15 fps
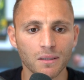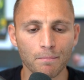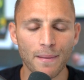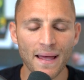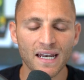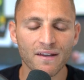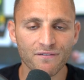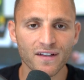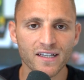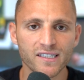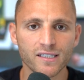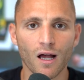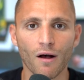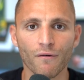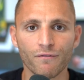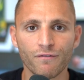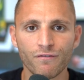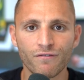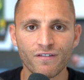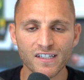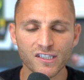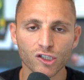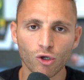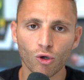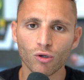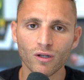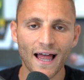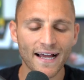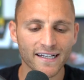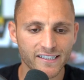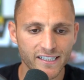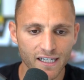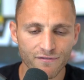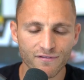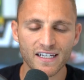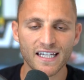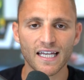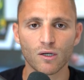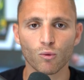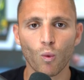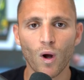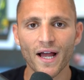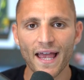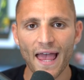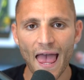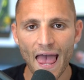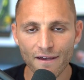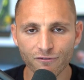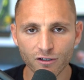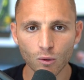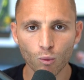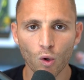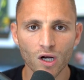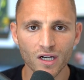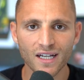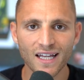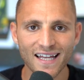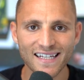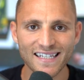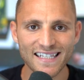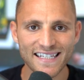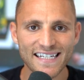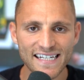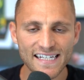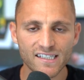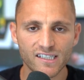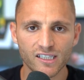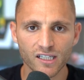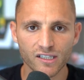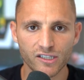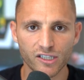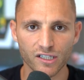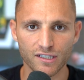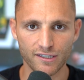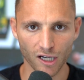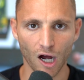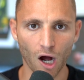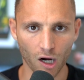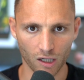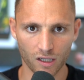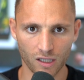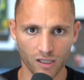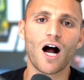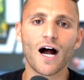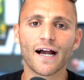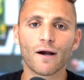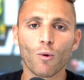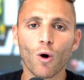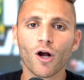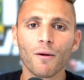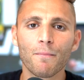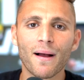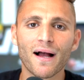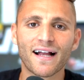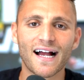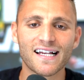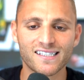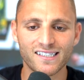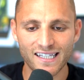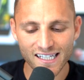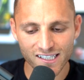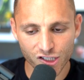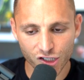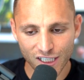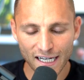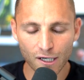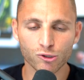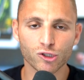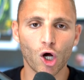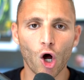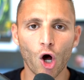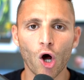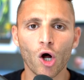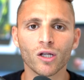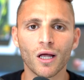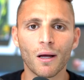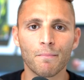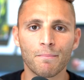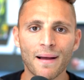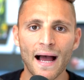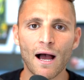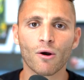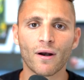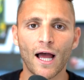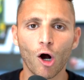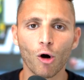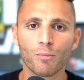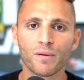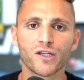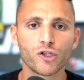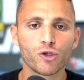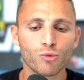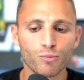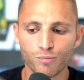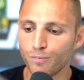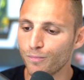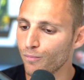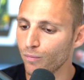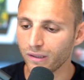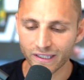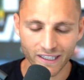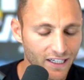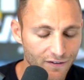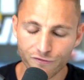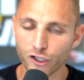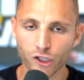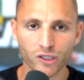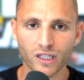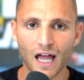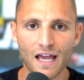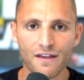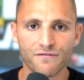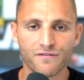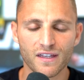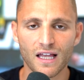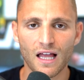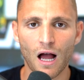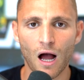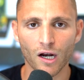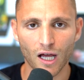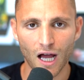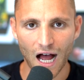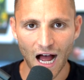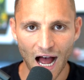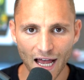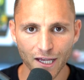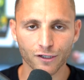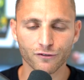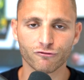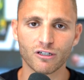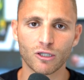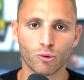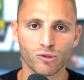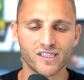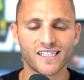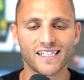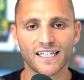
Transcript: the benefits of physical activity and why everyone needs to dunk. All right, welcome back, guys. This channel's all about helping you live your life on a higher frequency,